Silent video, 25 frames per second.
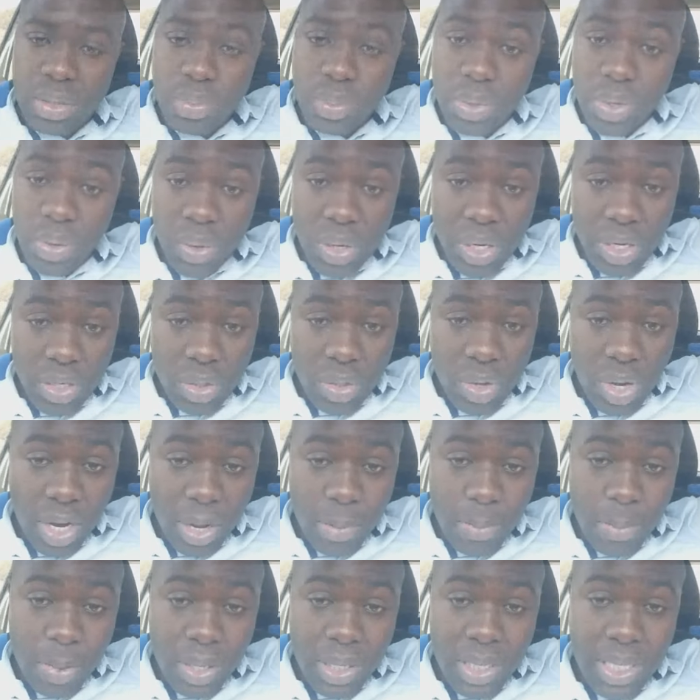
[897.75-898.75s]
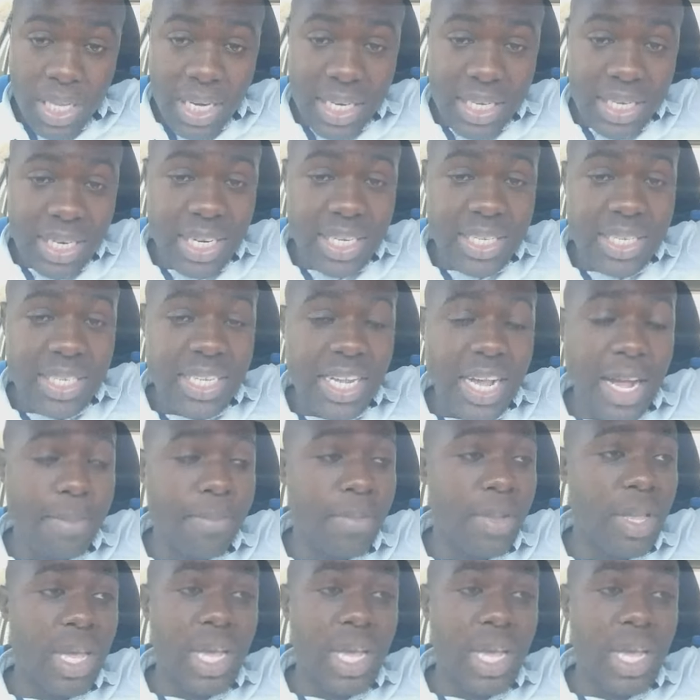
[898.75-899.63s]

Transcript: We're going to talk about that next time,